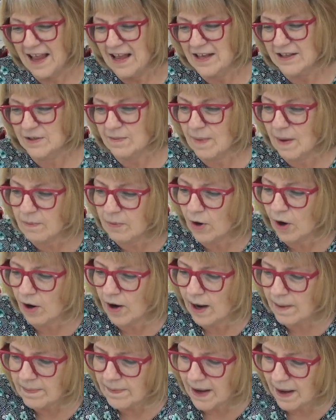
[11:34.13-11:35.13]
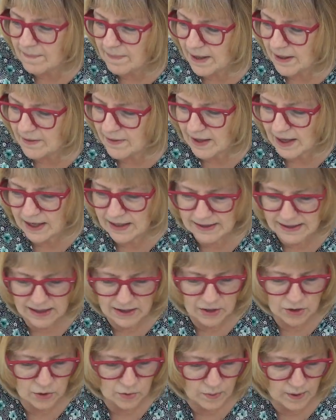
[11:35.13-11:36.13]
So remember our upcoming things. I
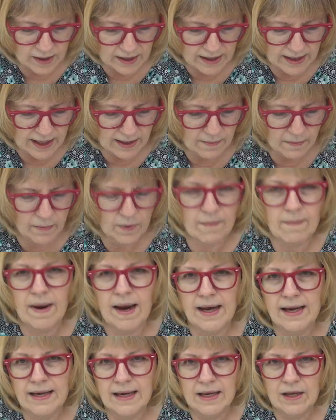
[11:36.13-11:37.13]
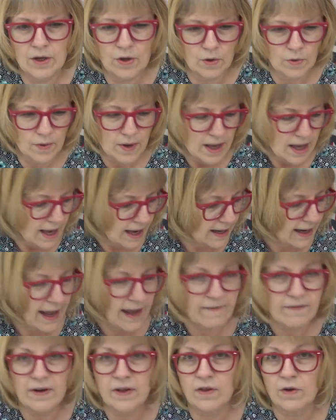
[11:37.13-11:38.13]
do want to keep reminding you, and I
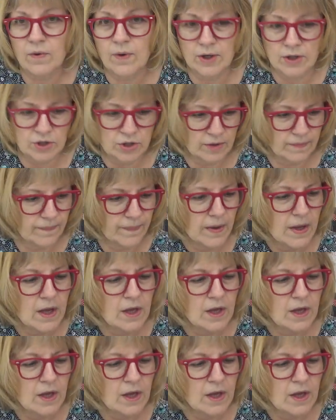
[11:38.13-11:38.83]
have another question.